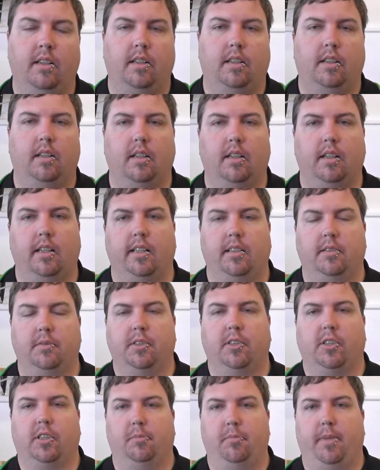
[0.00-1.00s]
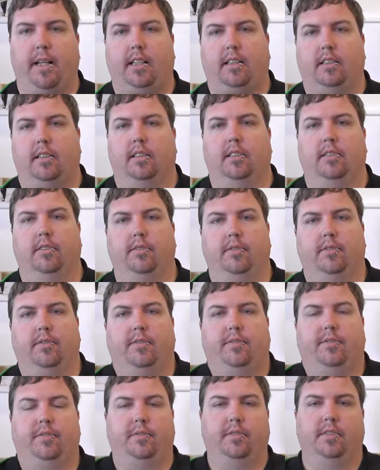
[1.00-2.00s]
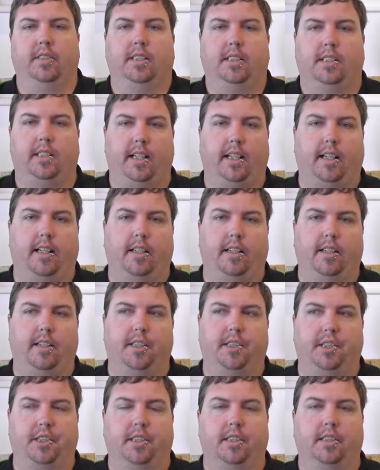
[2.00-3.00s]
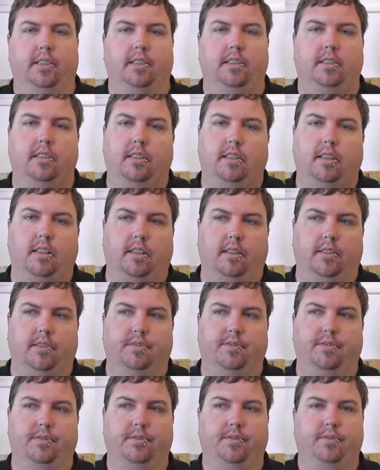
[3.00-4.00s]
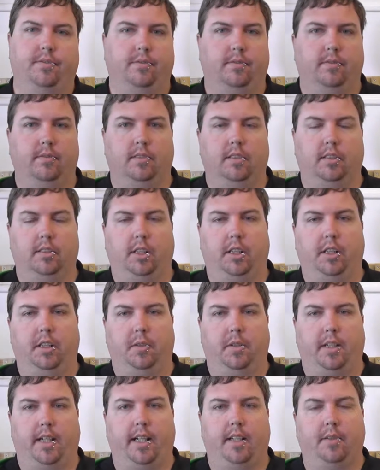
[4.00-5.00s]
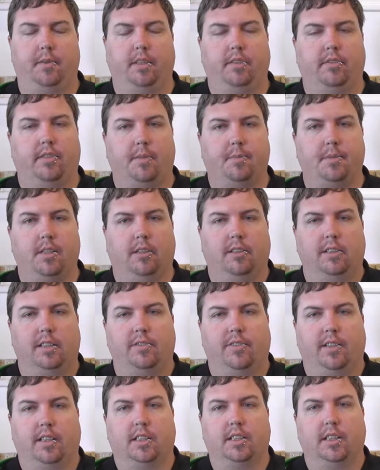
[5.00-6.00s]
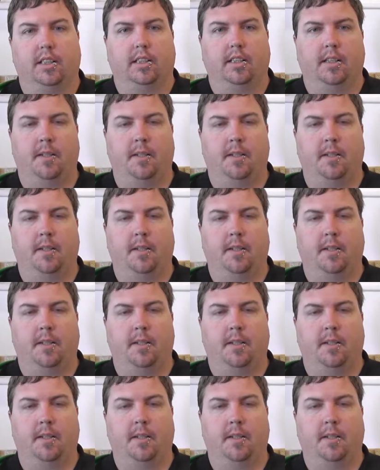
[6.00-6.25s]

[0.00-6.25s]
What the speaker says: Hi and welcome back to the second edition of Q&A with the reptile dysfunction.